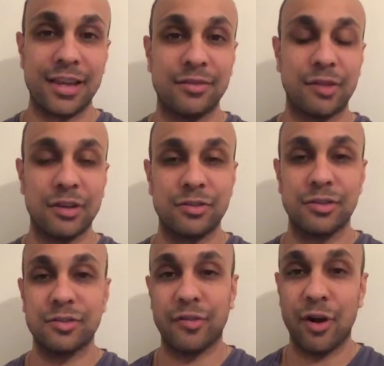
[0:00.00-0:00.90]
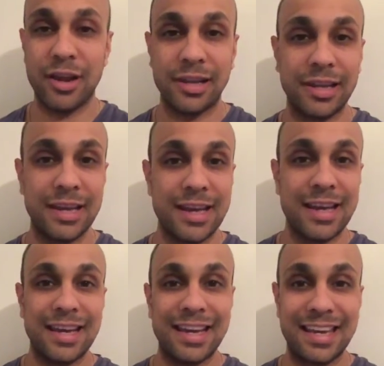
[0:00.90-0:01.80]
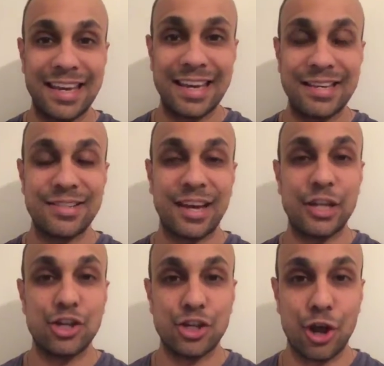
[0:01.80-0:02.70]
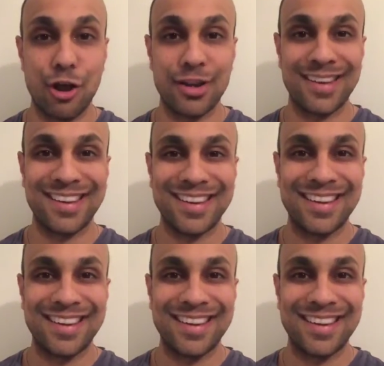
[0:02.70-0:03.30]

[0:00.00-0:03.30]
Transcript: and just finally, it is a journey.